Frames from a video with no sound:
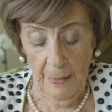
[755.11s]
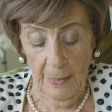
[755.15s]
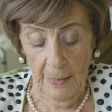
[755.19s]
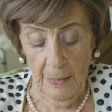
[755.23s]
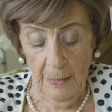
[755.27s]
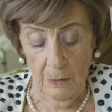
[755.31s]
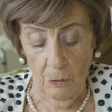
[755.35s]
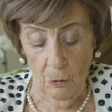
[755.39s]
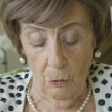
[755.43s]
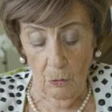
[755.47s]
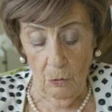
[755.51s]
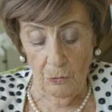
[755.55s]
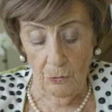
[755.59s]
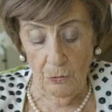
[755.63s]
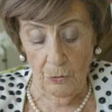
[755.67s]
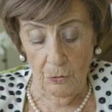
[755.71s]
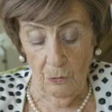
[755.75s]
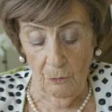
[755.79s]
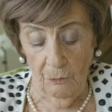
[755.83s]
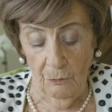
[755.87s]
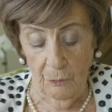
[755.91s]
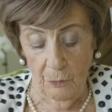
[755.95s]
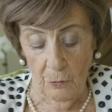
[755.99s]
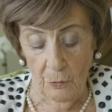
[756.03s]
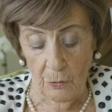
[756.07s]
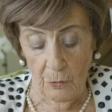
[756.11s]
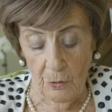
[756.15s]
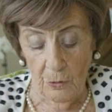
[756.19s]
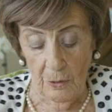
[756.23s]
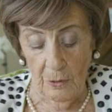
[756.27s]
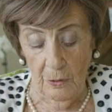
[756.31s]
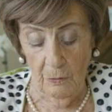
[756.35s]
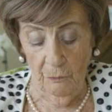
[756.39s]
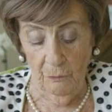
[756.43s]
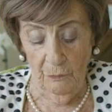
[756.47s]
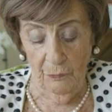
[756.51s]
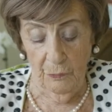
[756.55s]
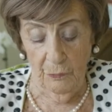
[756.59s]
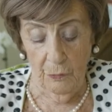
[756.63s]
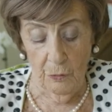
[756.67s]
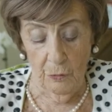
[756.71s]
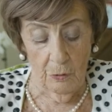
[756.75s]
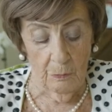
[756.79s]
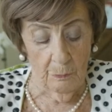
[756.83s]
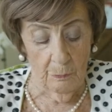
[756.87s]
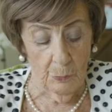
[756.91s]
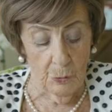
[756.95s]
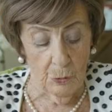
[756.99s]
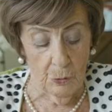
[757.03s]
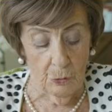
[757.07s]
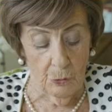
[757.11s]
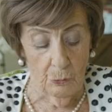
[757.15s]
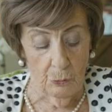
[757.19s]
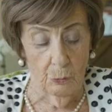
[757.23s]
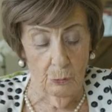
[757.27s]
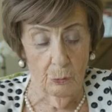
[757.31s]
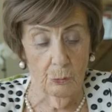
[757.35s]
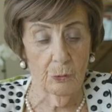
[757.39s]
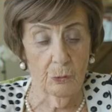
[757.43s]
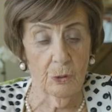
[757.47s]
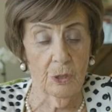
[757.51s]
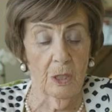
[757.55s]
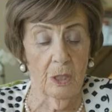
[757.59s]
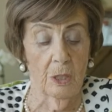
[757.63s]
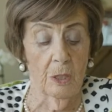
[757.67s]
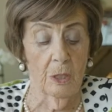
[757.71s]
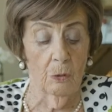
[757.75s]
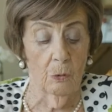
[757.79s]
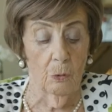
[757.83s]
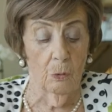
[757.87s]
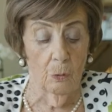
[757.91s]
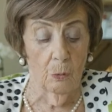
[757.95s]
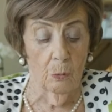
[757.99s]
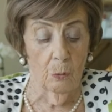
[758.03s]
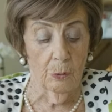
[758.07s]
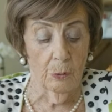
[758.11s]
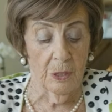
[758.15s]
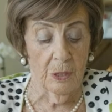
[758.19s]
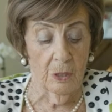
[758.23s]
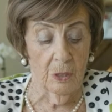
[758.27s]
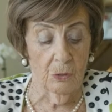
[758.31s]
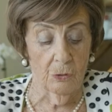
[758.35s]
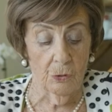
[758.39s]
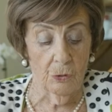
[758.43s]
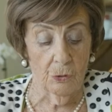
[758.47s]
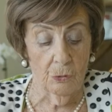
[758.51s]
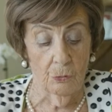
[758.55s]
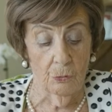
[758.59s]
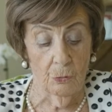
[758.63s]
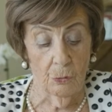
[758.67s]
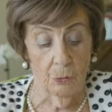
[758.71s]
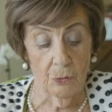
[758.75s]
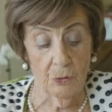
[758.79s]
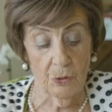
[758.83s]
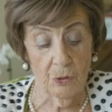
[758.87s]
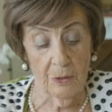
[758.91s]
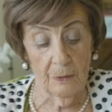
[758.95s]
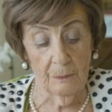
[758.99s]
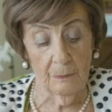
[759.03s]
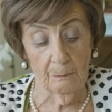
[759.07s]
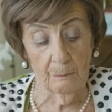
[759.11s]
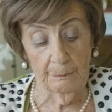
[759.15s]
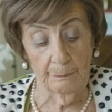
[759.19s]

and also for infirm Jews and older Jews.